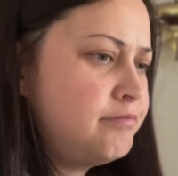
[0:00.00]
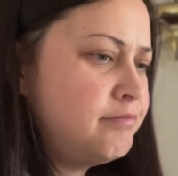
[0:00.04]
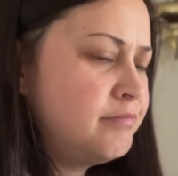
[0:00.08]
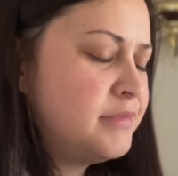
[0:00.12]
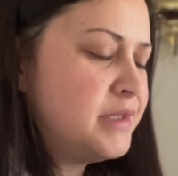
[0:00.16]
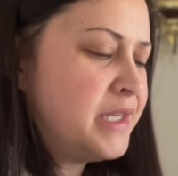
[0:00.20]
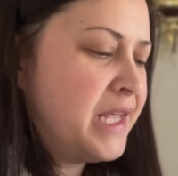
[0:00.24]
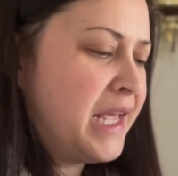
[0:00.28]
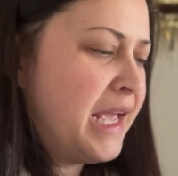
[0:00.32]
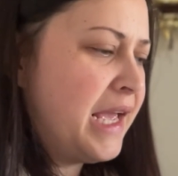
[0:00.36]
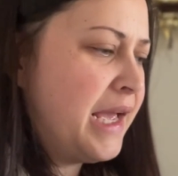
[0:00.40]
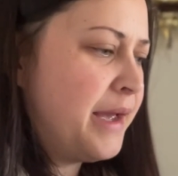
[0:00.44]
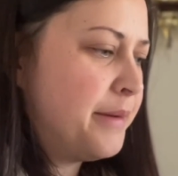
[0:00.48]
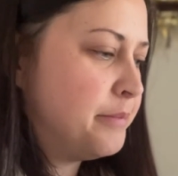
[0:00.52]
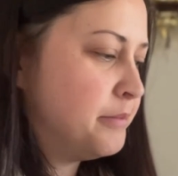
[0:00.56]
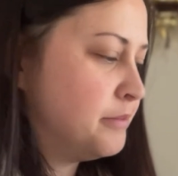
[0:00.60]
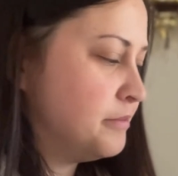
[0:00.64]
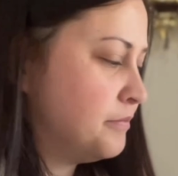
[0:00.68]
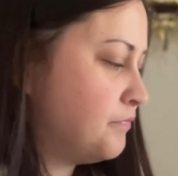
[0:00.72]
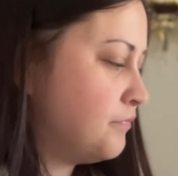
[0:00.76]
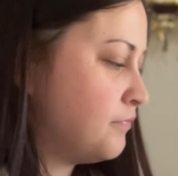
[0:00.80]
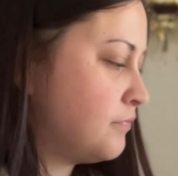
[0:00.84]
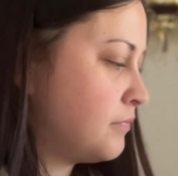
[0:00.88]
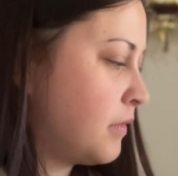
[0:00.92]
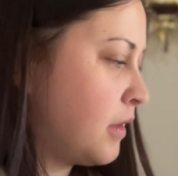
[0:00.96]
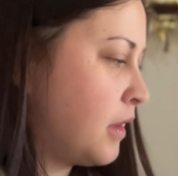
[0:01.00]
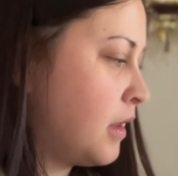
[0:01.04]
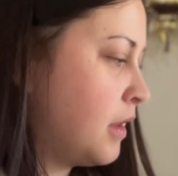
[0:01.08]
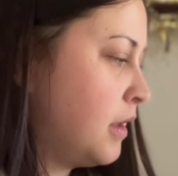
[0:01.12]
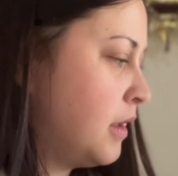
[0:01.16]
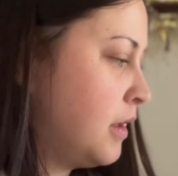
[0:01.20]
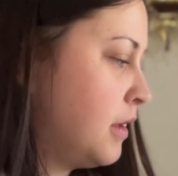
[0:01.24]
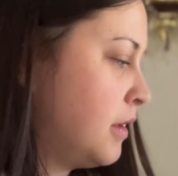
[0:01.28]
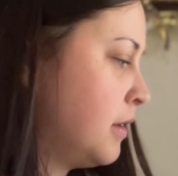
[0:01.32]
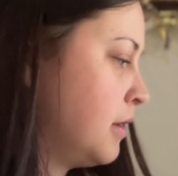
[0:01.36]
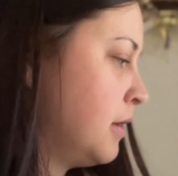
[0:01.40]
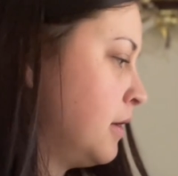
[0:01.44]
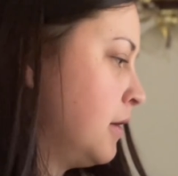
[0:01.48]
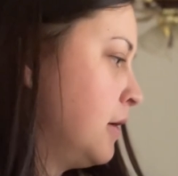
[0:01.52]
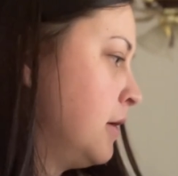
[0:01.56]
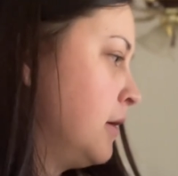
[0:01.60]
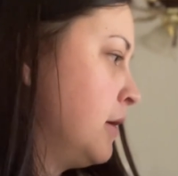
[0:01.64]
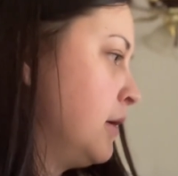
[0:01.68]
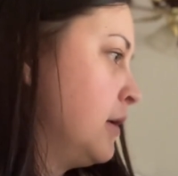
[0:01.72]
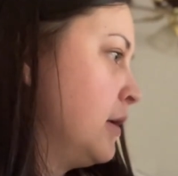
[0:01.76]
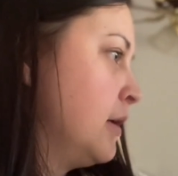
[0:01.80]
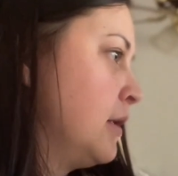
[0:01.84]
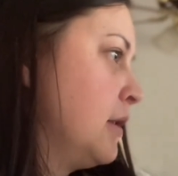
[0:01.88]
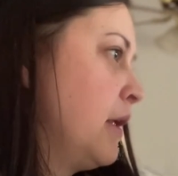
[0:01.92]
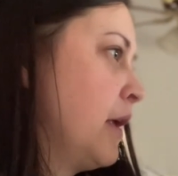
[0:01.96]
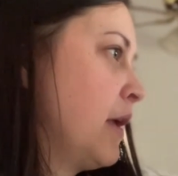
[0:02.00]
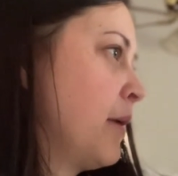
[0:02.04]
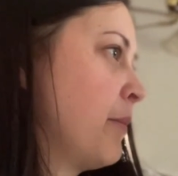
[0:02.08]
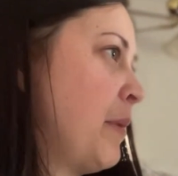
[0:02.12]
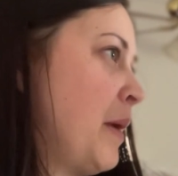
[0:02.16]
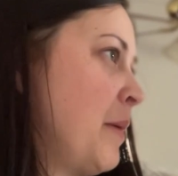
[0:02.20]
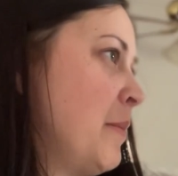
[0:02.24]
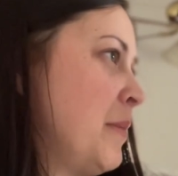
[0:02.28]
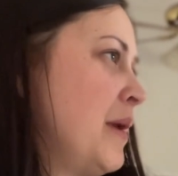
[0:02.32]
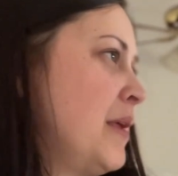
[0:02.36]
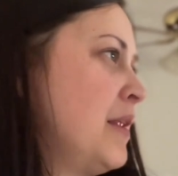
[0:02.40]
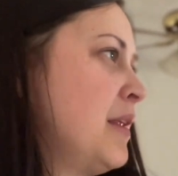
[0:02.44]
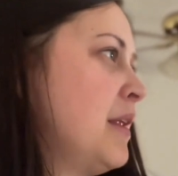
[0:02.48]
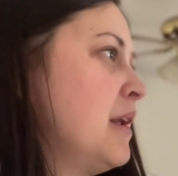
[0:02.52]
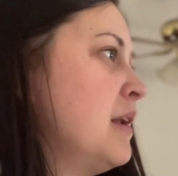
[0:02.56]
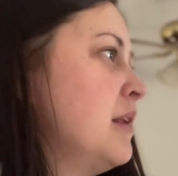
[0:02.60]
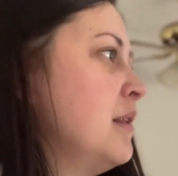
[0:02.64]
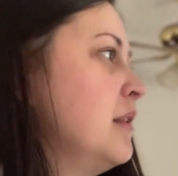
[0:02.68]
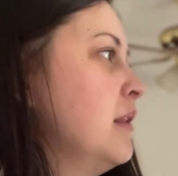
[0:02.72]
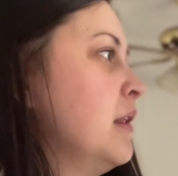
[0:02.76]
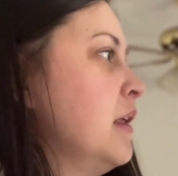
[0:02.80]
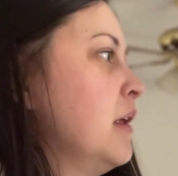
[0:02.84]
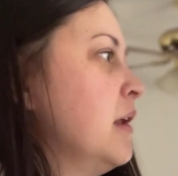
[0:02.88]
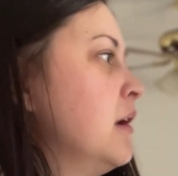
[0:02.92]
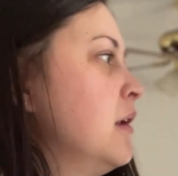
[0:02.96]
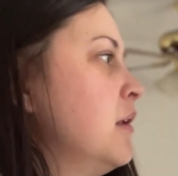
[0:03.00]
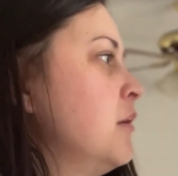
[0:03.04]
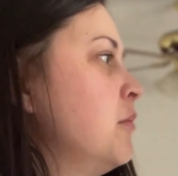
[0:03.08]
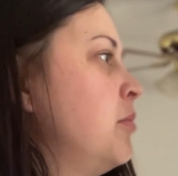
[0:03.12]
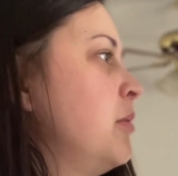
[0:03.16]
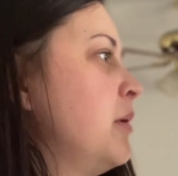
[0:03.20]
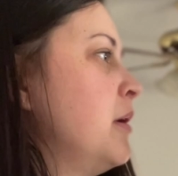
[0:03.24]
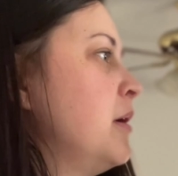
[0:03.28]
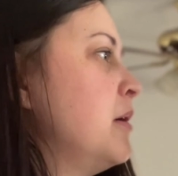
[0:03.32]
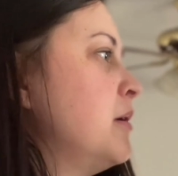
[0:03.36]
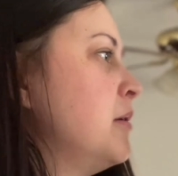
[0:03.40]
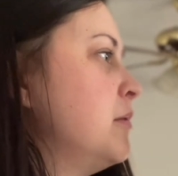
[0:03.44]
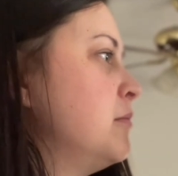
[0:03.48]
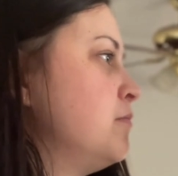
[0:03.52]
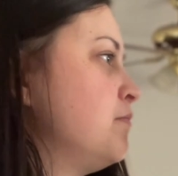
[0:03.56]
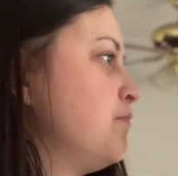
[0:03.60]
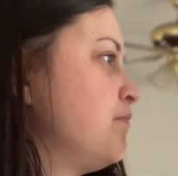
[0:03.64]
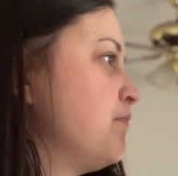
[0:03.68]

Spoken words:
Damn. Like maybe I did a little bit